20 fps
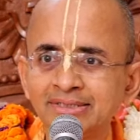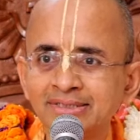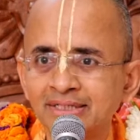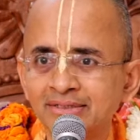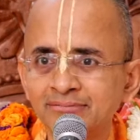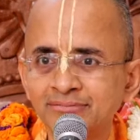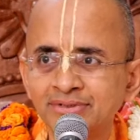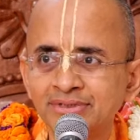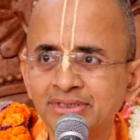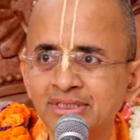
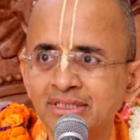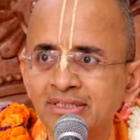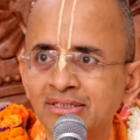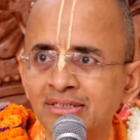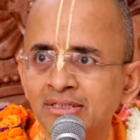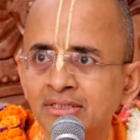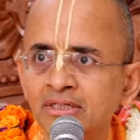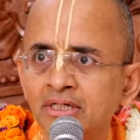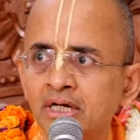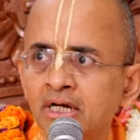Sankirtan
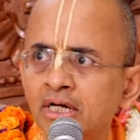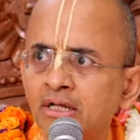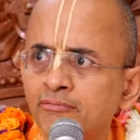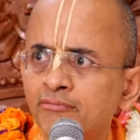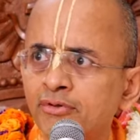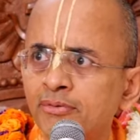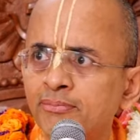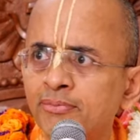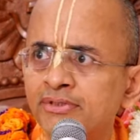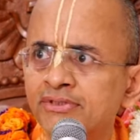mission. And
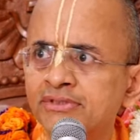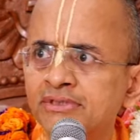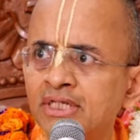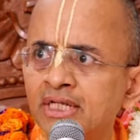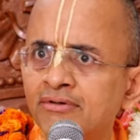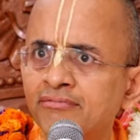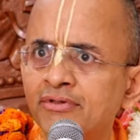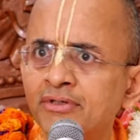every person,